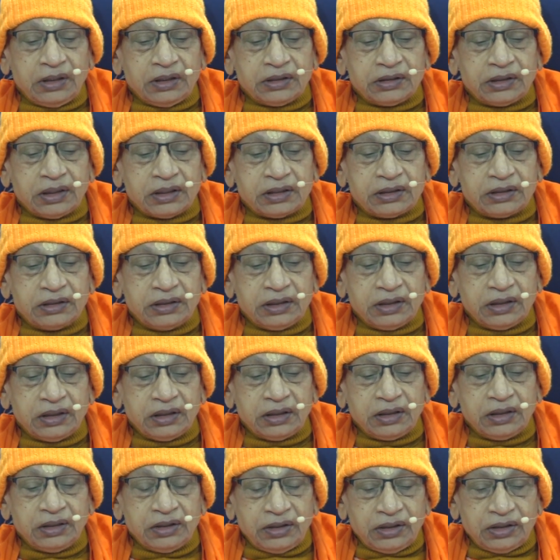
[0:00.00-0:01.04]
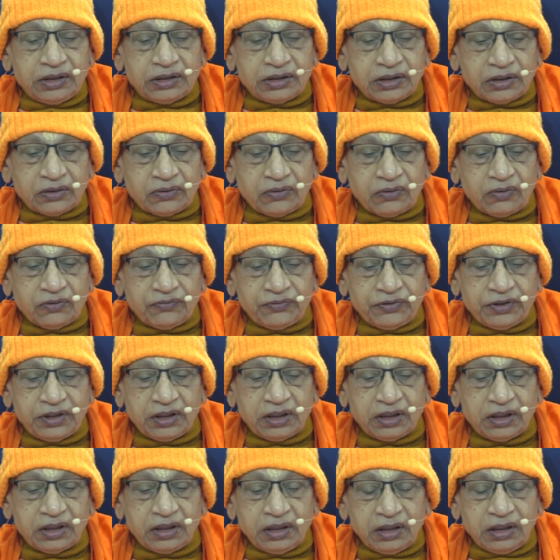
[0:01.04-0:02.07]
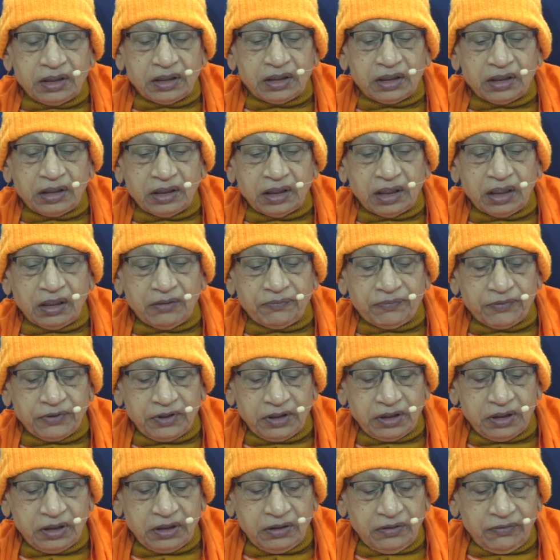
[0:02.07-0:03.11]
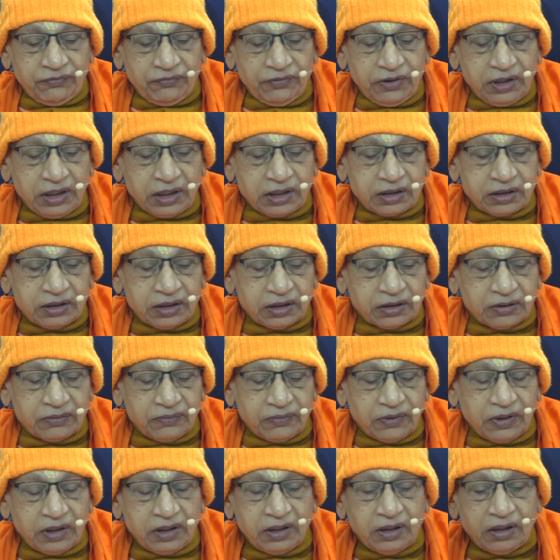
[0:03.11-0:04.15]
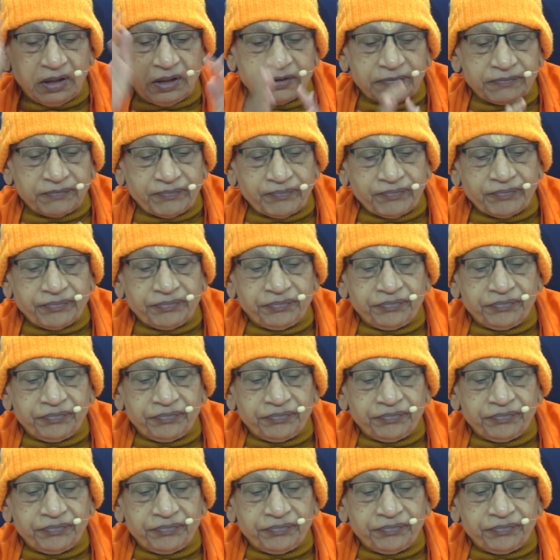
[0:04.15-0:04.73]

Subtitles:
Tasya chaturvida kriyaphala vilakshanatvat.